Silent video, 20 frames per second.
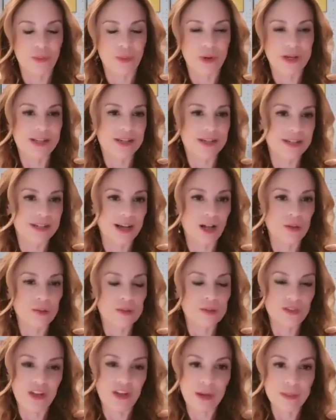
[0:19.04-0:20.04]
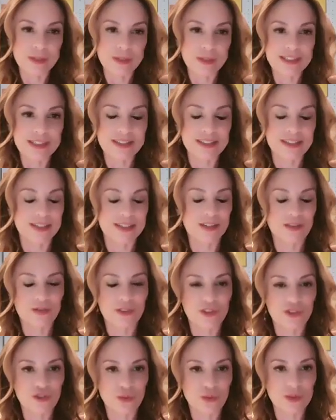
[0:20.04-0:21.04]
the way that it helps families and
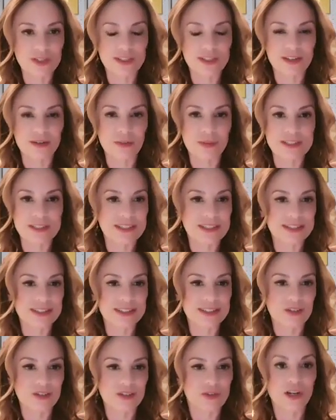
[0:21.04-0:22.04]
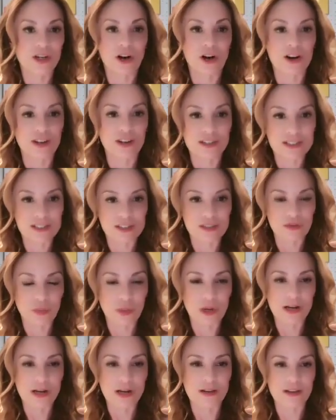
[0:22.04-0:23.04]
individuals and businesses regardless
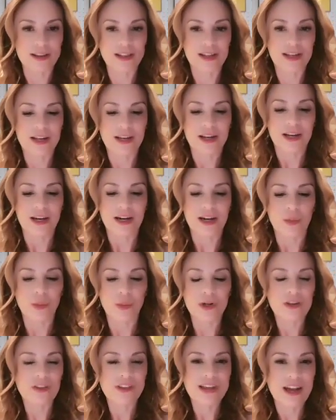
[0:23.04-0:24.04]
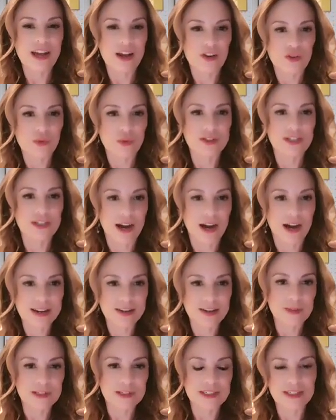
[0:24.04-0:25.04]
of wealth. What are the actual
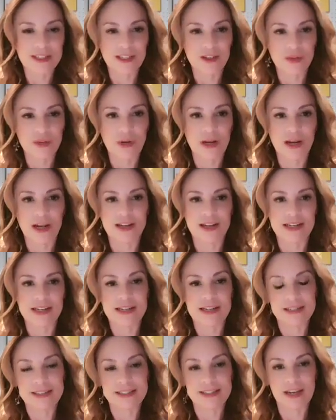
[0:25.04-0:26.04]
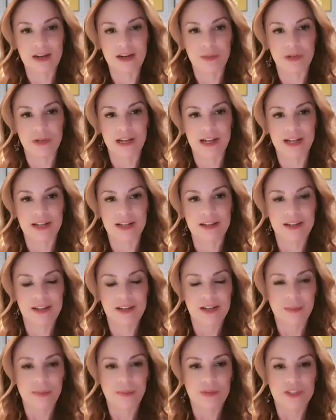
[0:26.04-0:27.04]
documents that you get in an estate plan?
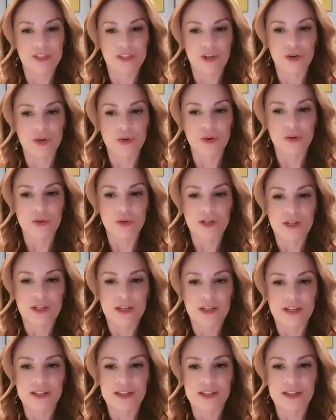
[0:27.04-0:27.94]
So